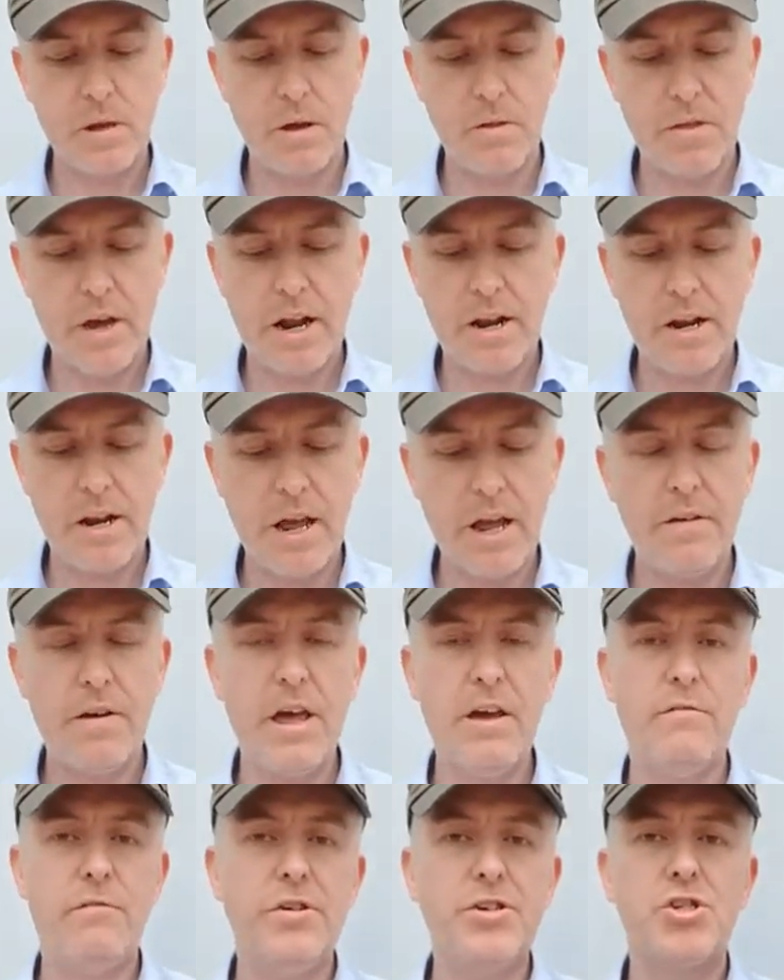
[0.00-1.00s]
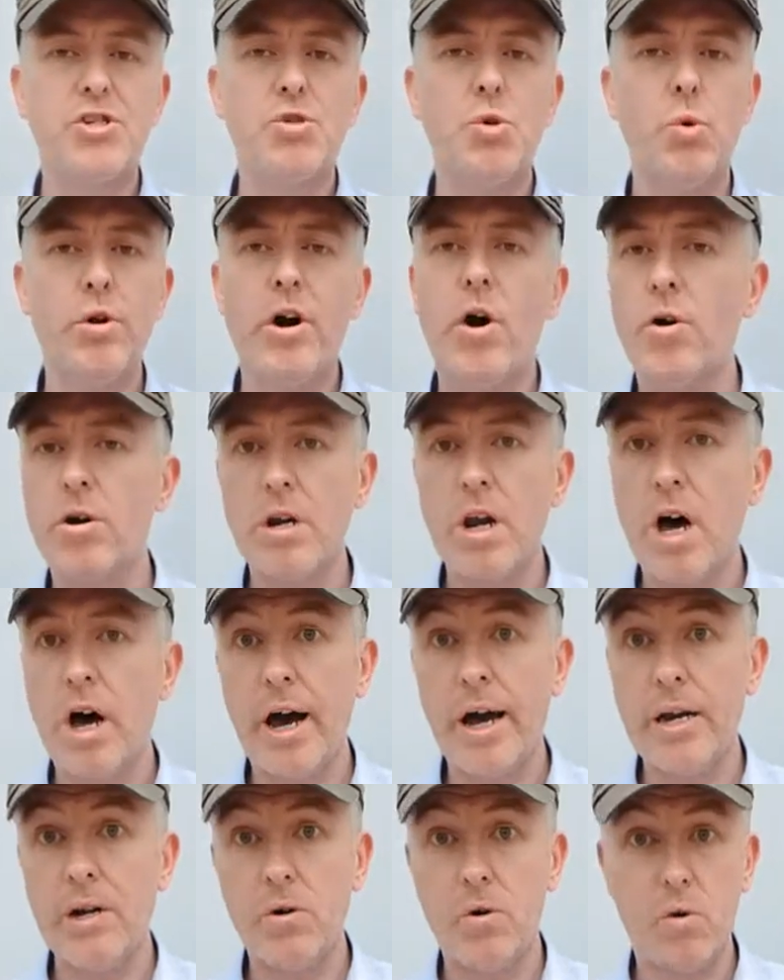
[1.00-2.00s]
if we store it
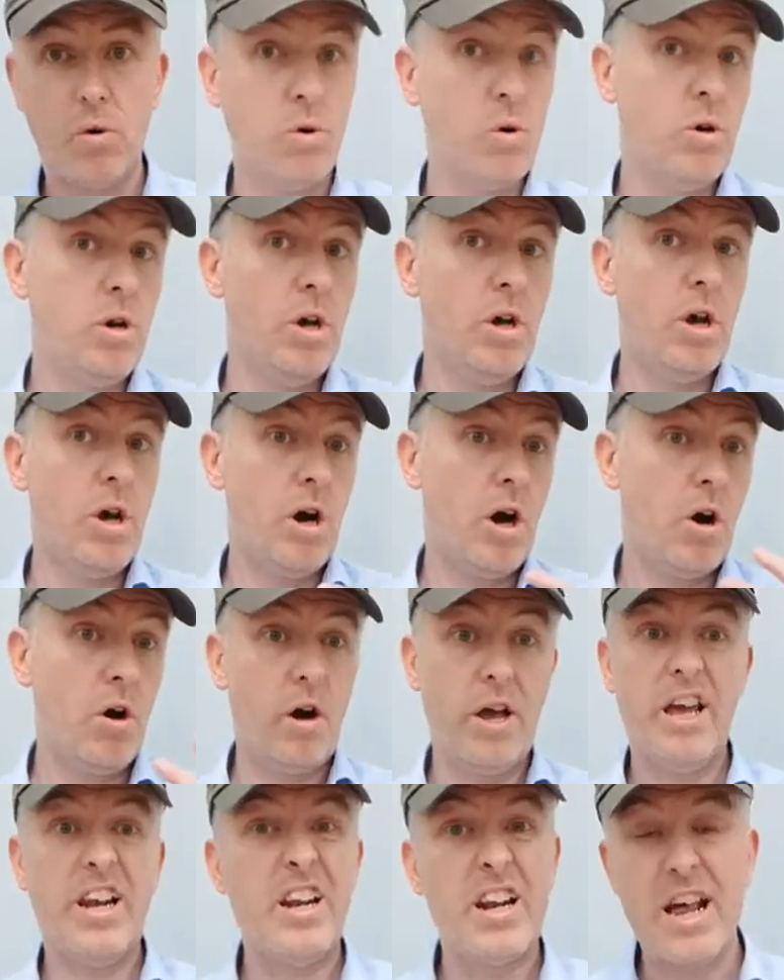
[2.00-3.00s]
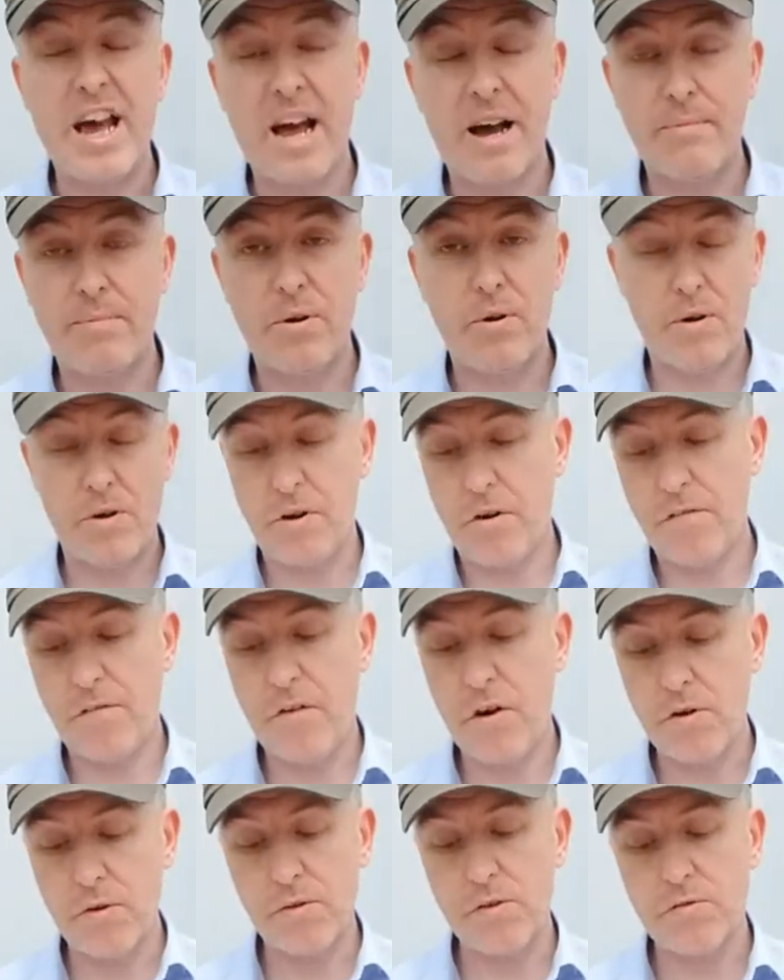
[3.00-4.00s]
online or in an app on our
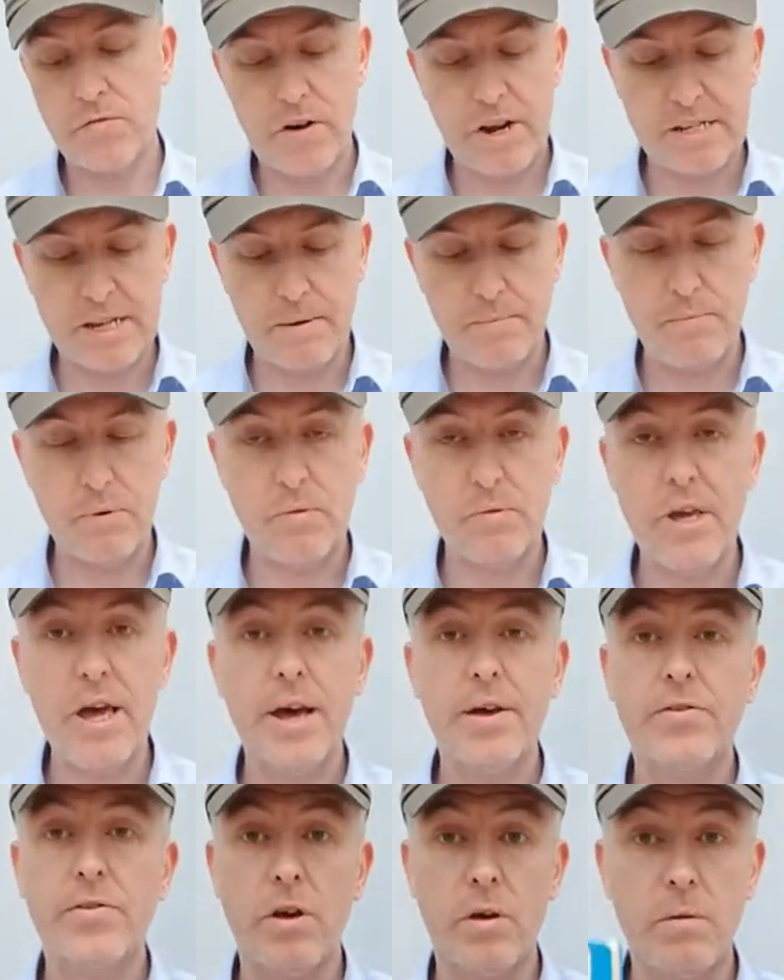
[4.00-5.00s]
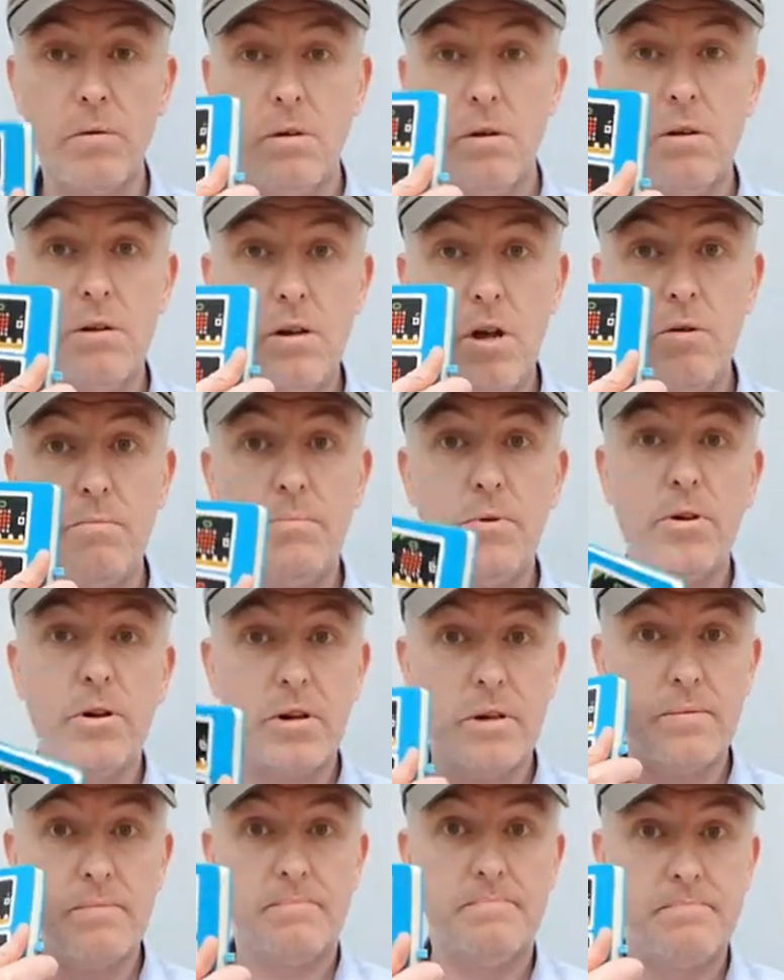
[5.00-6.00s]
phones, for example. Yeah, so
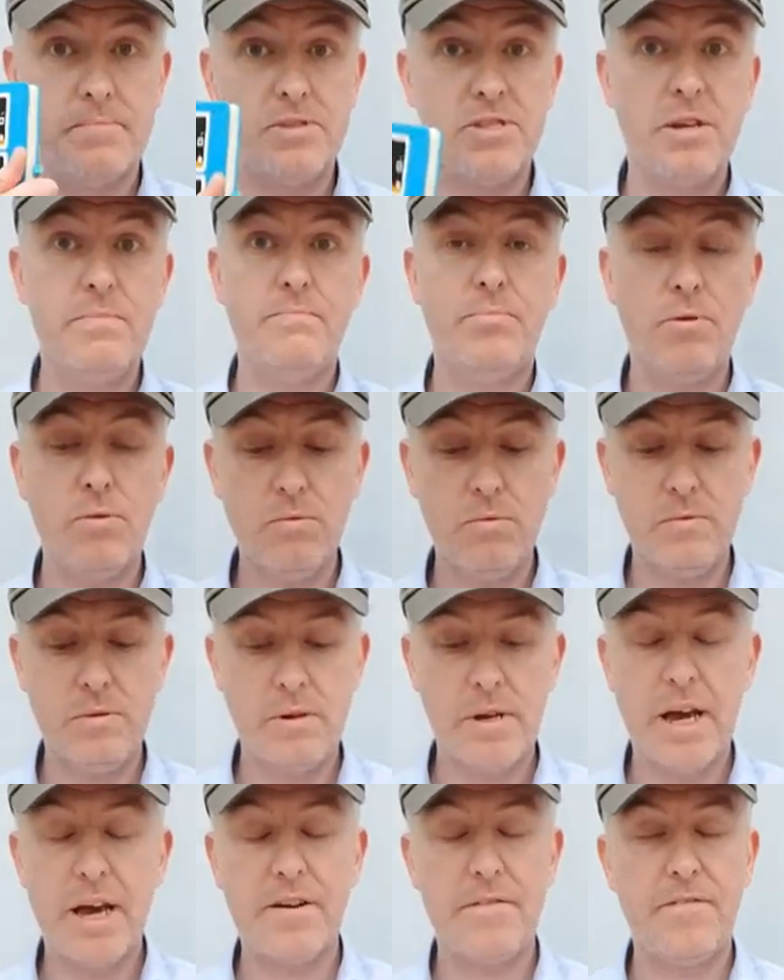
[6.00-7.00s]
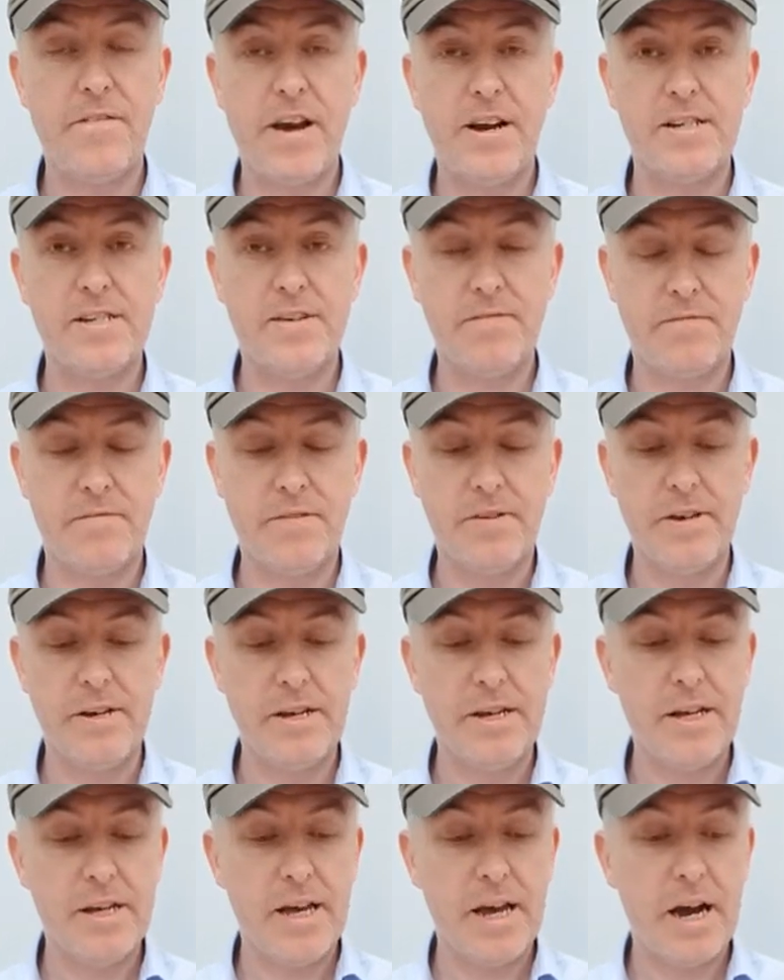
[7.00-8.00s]
notebook, simple and effective.
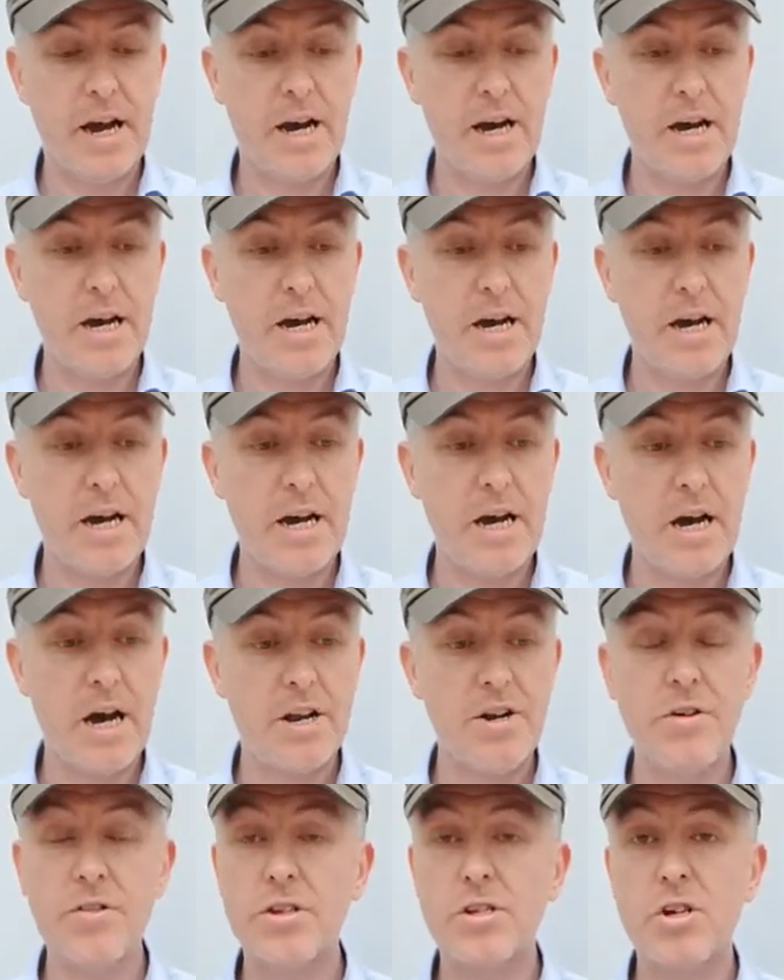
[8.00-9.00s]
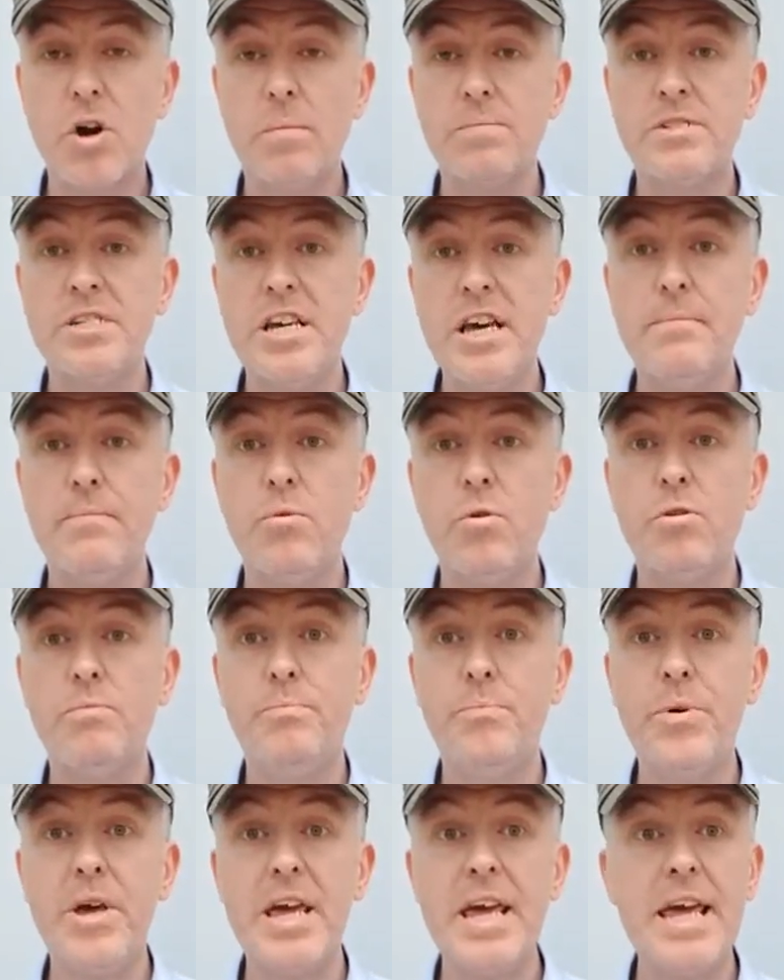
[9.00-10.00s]
Another top tip
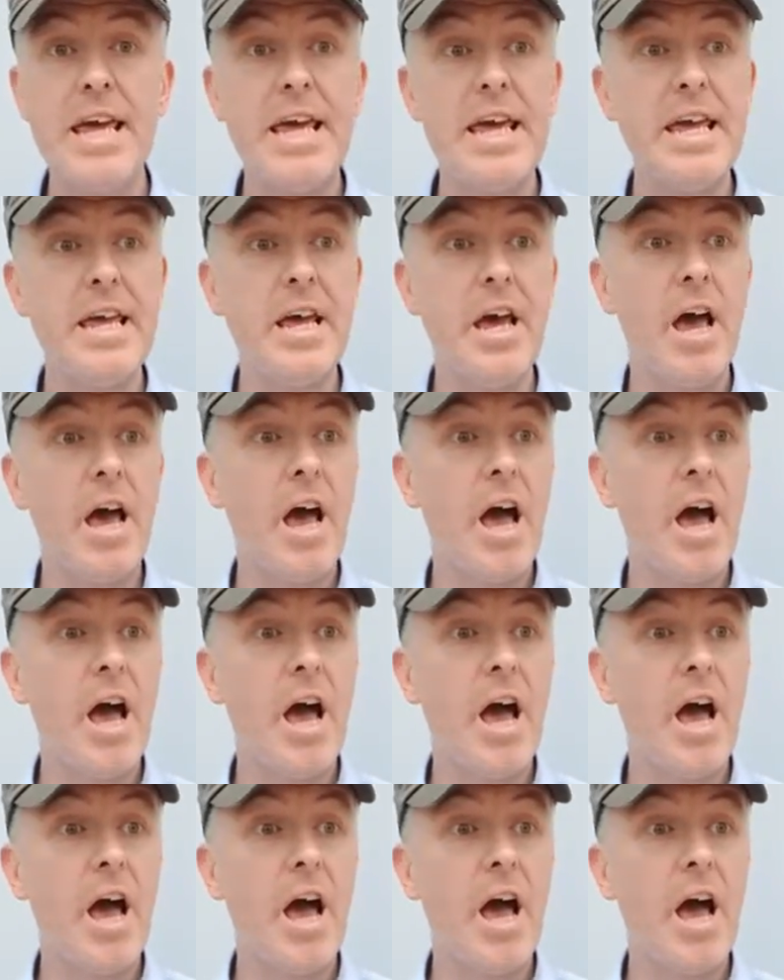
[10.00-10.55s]
would be